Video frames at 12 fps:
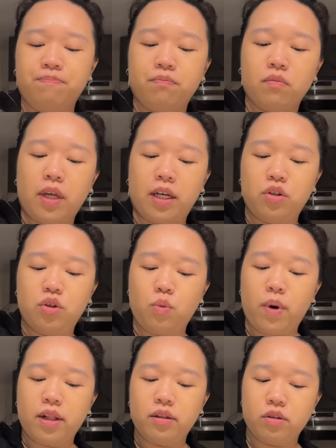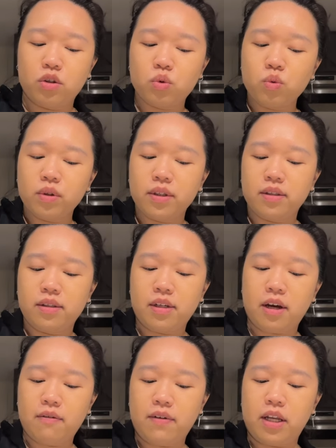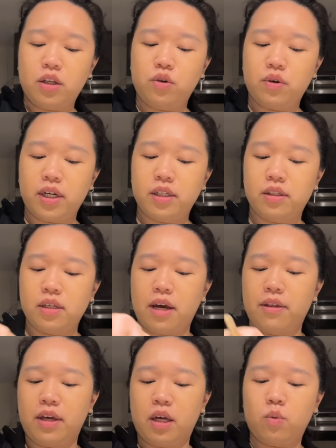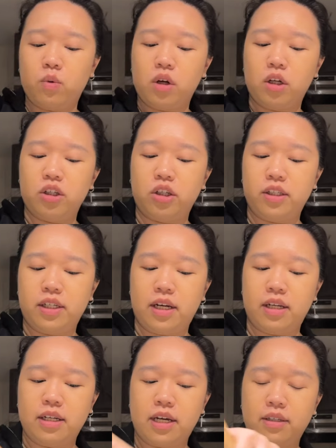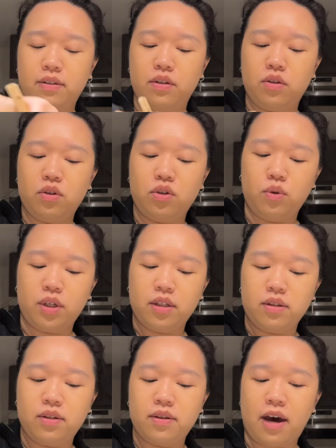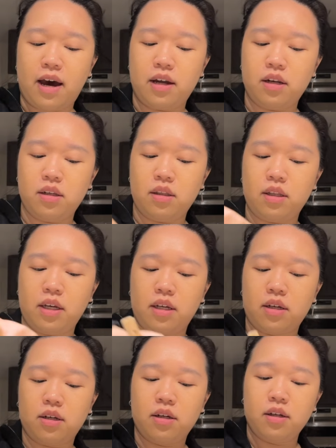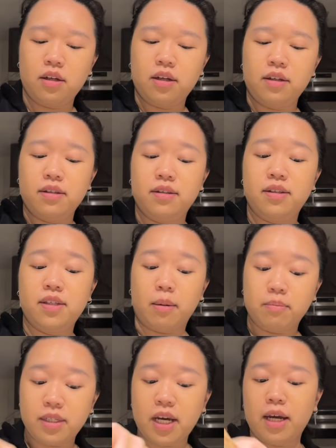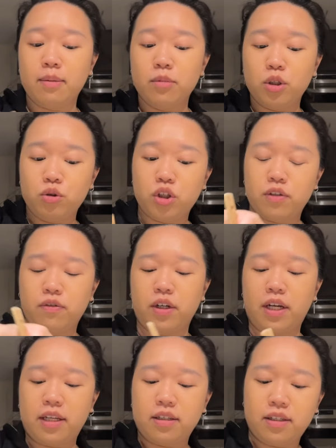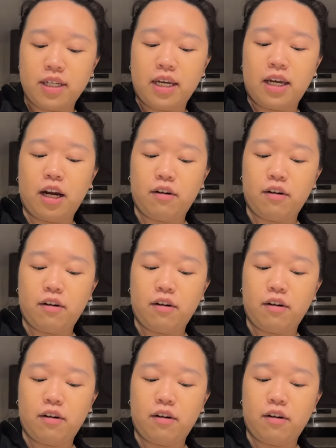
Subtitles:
like do well in school and stuff, and you guys I think will understand as students that like sometimes you just forget to take care of